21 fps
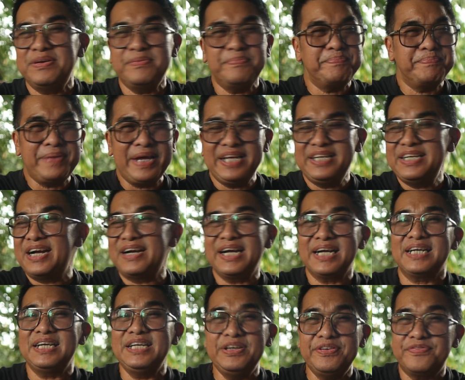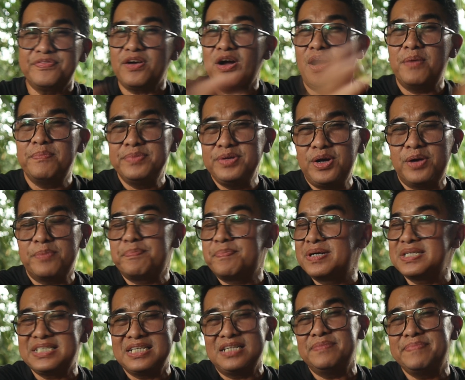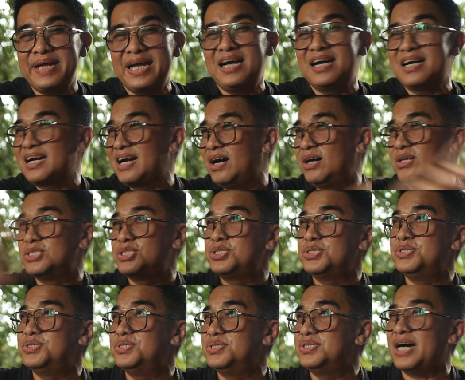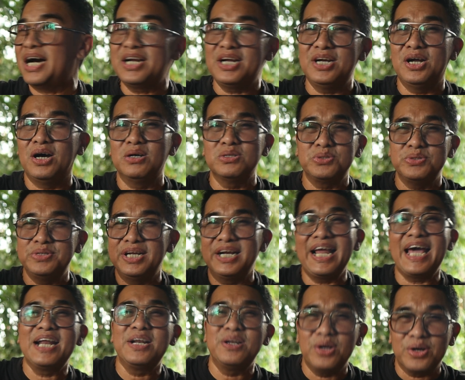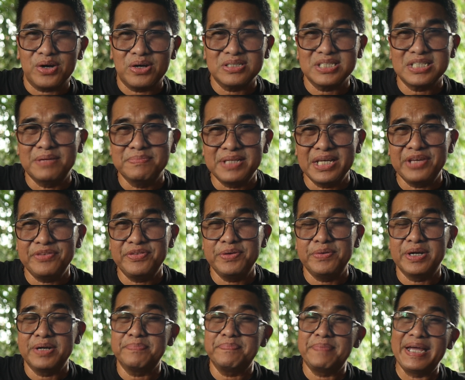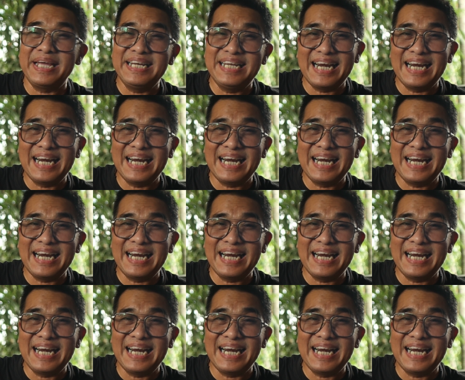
pay directly from your personal bank account to, I don't know, to the landlord or something if you want to pay the